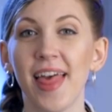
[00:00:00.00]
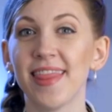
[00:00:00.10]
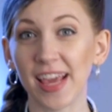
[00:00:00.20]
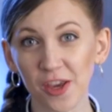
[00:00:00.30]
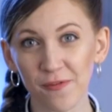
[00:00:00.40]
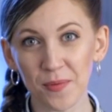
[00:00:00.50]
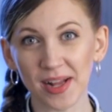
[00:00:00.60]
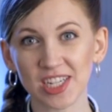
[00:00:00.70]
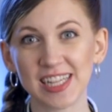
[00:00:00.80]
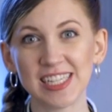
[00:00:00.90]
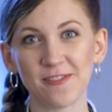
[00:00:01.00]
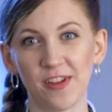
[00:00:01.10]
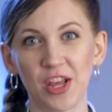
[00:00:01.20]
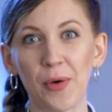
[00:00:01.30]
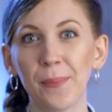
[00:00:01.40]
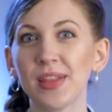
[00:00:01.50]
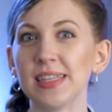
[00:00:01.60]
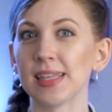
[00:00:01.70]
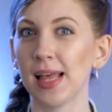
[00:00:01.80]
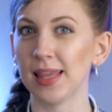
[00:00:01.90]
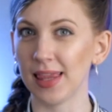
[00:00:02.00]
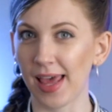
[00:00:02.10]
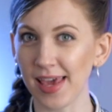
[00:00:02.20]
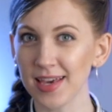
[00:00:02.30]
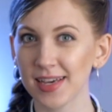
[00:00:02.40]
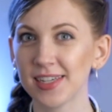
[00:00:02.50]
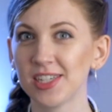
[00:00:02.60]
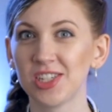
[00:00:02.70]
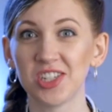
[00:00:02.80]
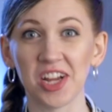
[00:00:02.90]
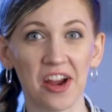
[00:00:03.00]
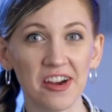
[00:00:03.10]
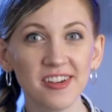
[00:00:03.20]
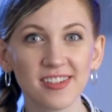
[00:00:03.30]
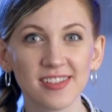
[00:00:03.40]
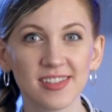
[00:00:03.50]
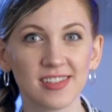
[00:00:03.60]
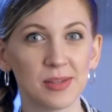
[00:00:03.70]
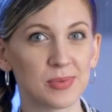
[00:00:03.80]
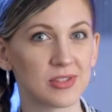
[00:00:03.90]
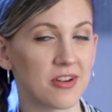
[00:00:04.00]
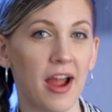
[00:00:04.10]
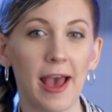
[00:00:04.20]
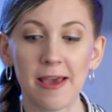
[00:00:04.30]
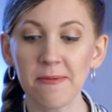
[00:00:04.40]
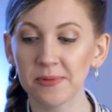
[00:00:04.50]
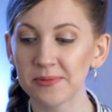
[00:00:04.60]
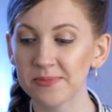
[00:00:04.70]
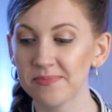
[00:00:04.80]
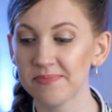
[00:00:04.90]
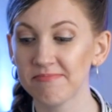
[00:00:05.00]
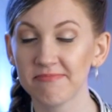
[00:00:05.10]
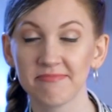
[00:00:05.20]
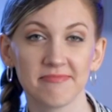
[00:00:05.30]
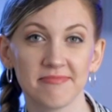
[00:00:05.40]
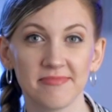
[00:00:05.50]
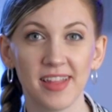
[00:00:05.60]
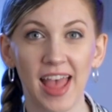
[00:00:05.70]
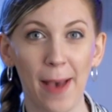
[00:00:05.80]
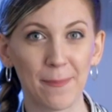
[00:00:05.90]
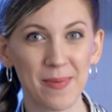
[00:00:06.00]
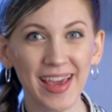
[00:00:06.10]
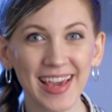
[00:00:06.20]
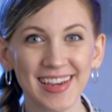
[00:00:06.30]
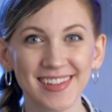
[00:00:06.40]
Thank you for watching this video. Please like, share, subscribe. Happy baking!